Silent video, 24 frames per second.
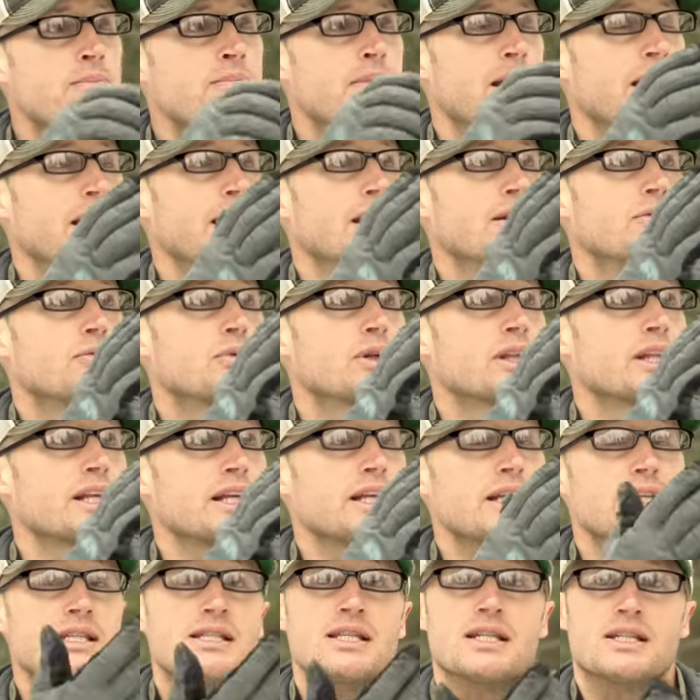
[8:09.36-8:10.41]
Made it
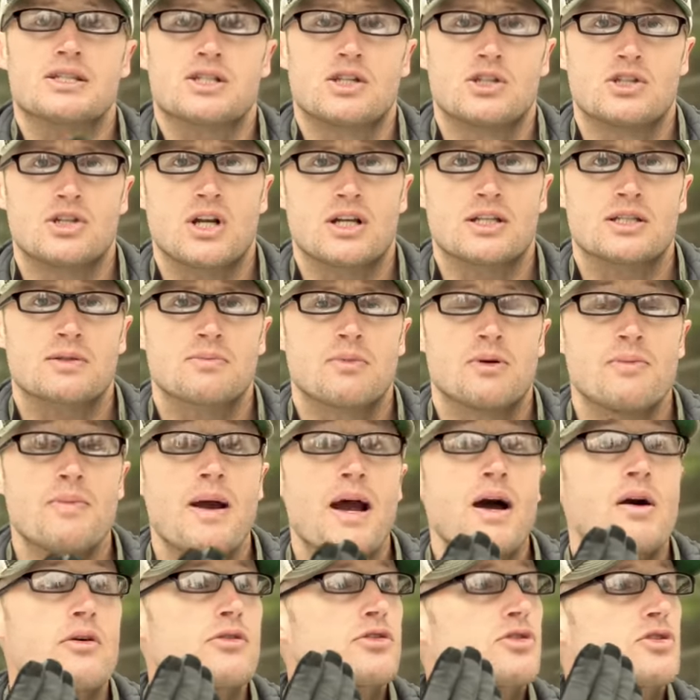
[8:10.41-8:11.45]
really easy, it's adjustable
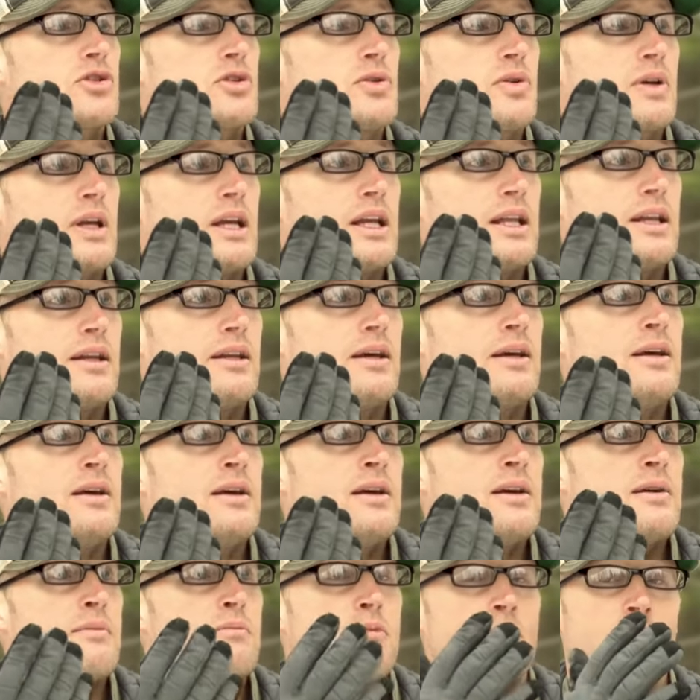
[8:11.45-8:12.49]
mount, so you can
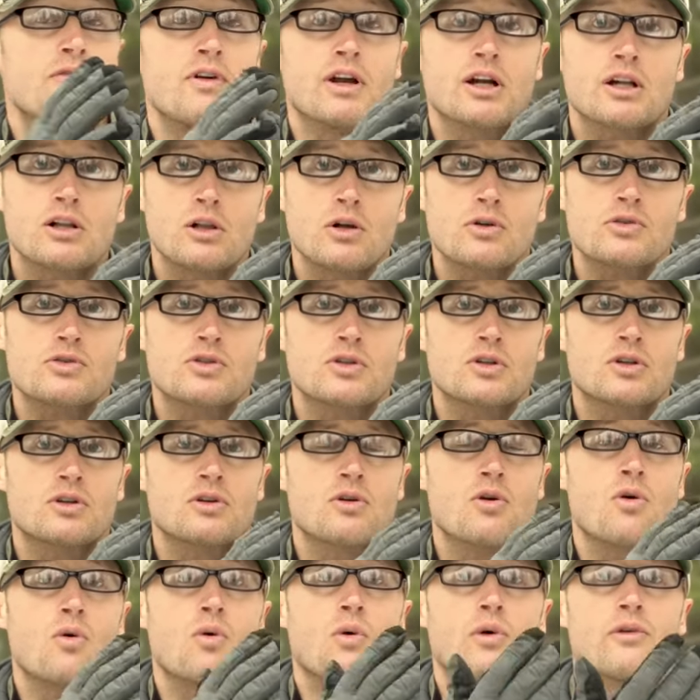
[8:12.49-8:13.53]
move it
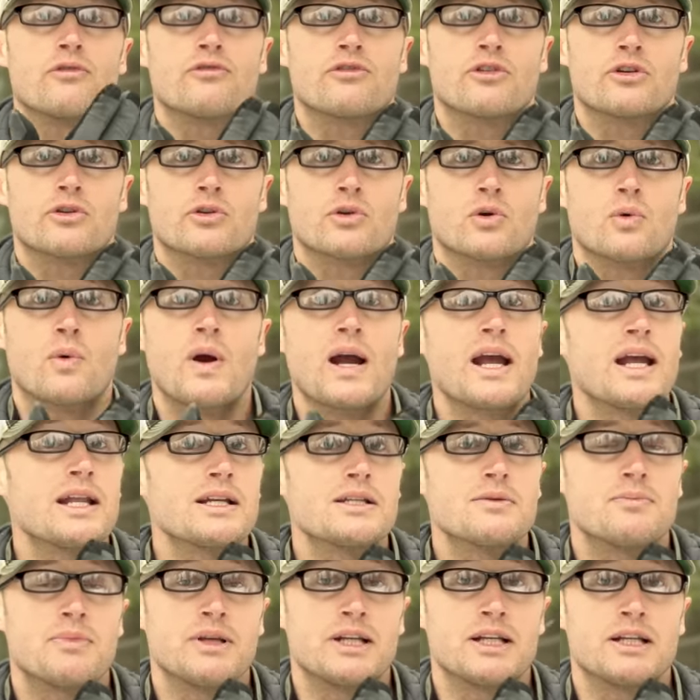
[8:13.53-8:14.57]
closer or further
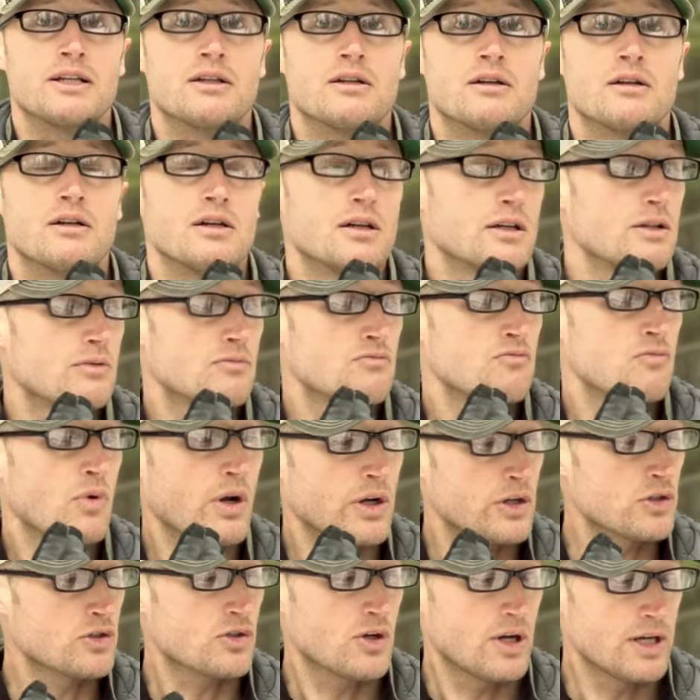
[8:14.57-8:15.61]
away depending on
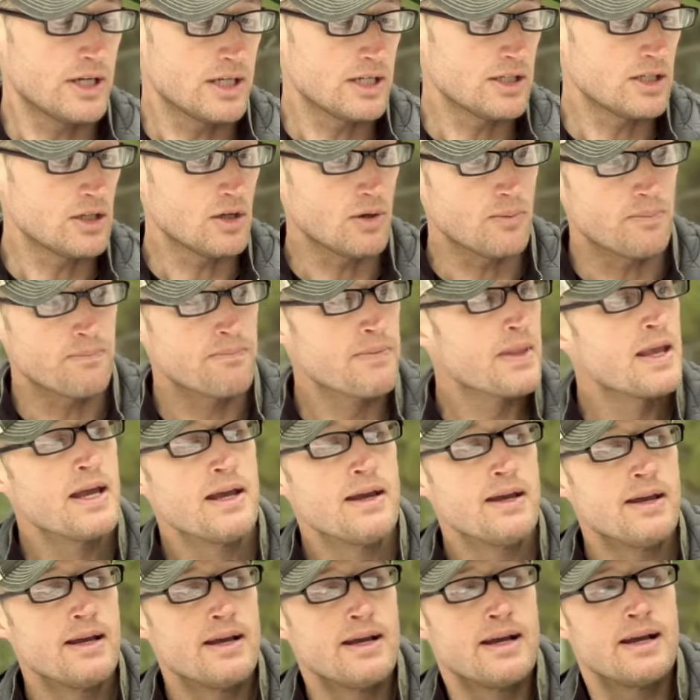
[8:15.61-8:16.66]
what you're trying to do.
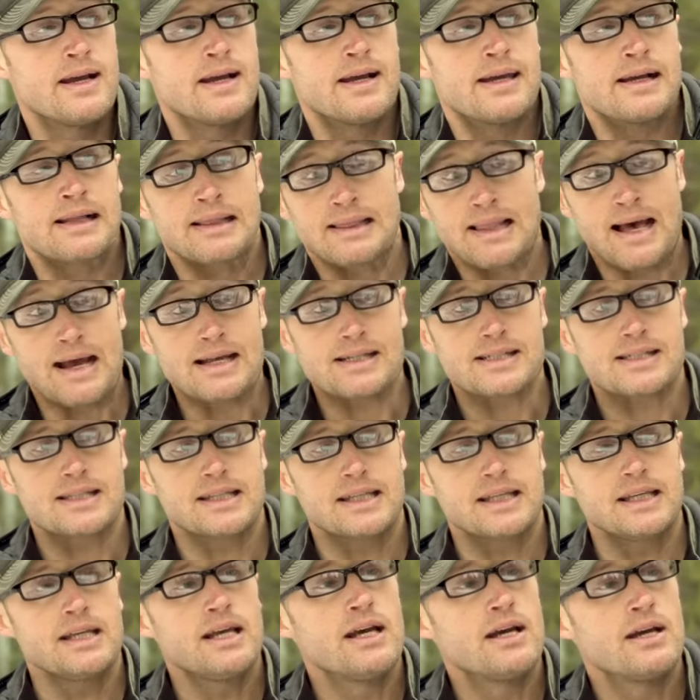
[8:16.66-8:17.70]

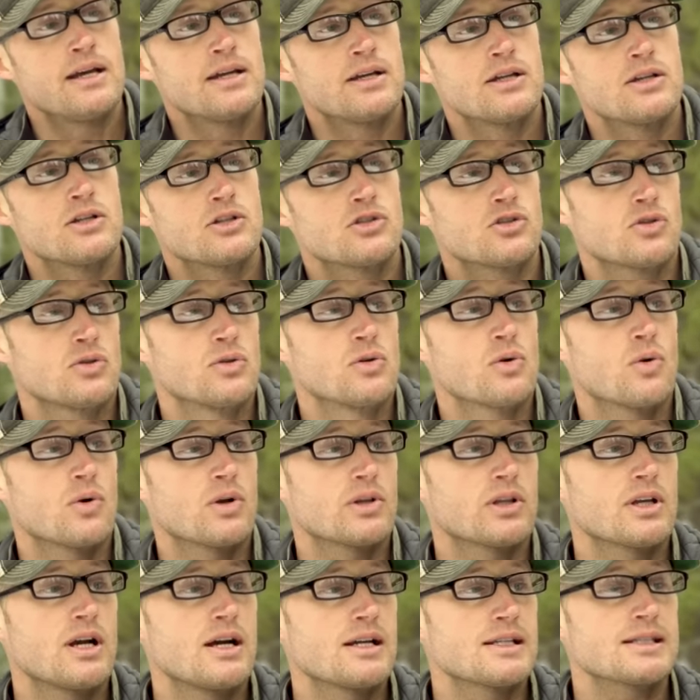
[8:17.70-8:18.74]
Lastly, True
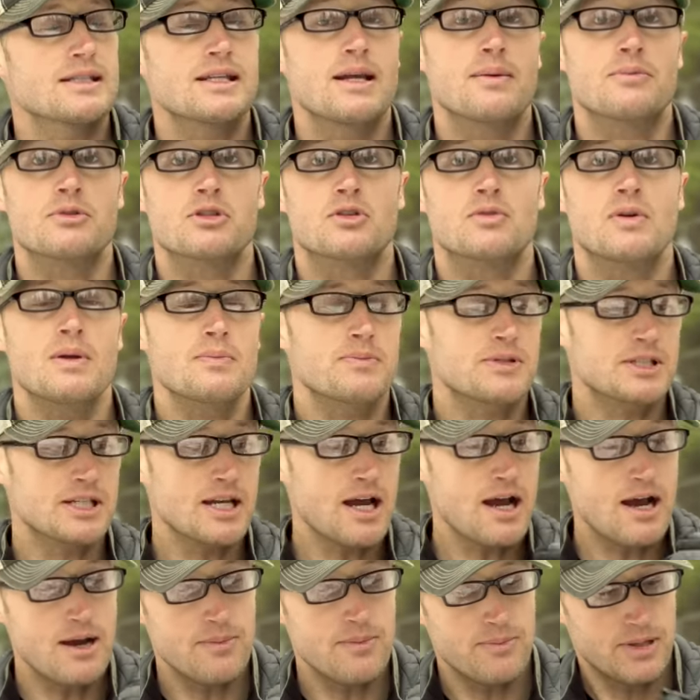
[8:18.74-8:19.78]
North Concepts grip
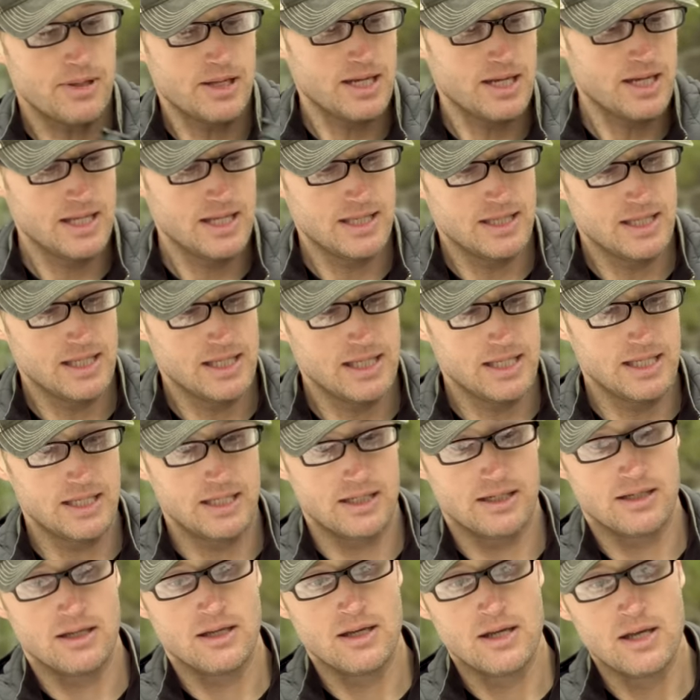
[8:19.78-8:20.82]
stop, and
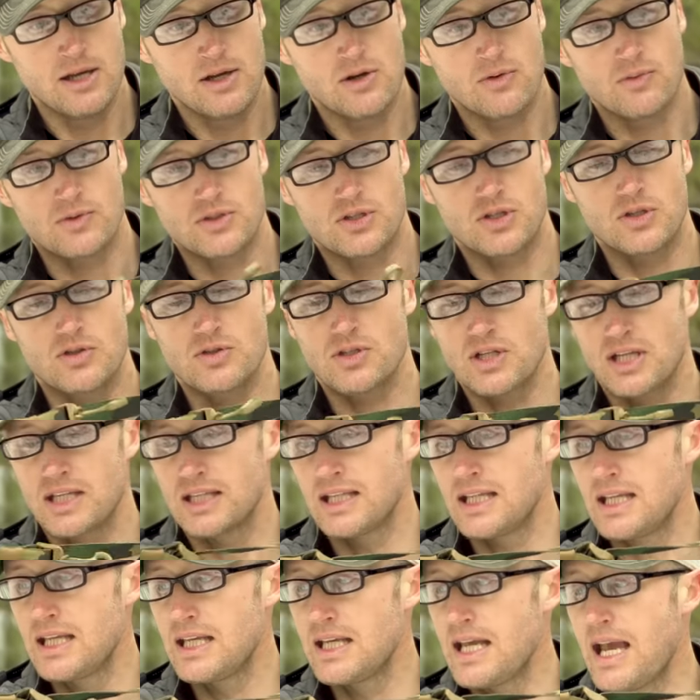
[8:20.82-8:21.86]
then was
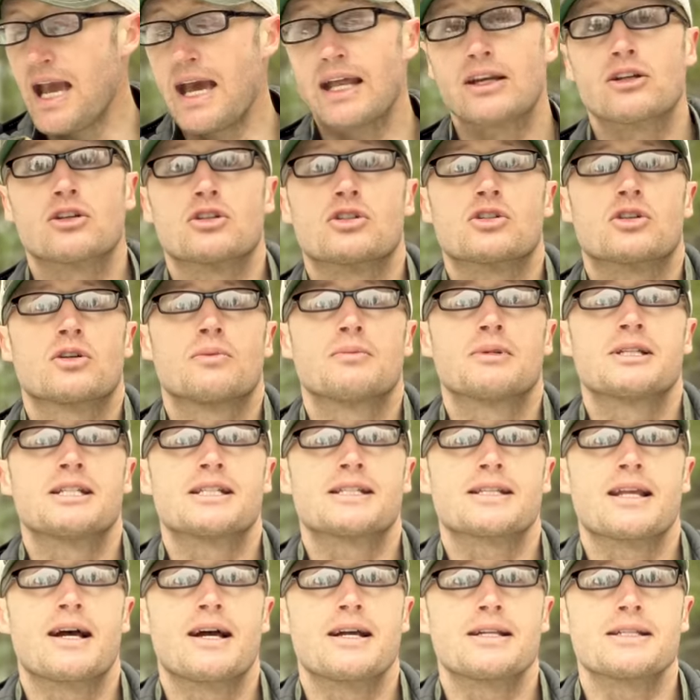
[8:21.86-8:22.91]
using the Edgar Sherman
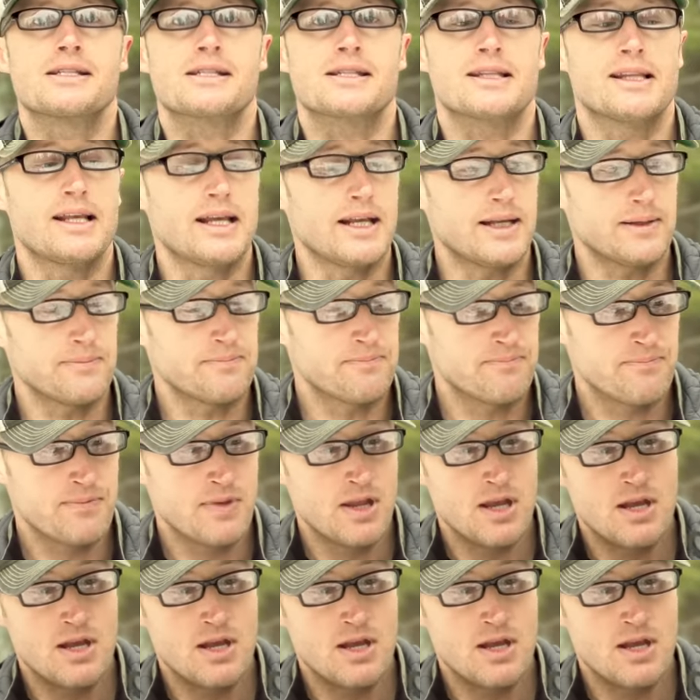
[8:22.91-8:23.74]
Design Sling.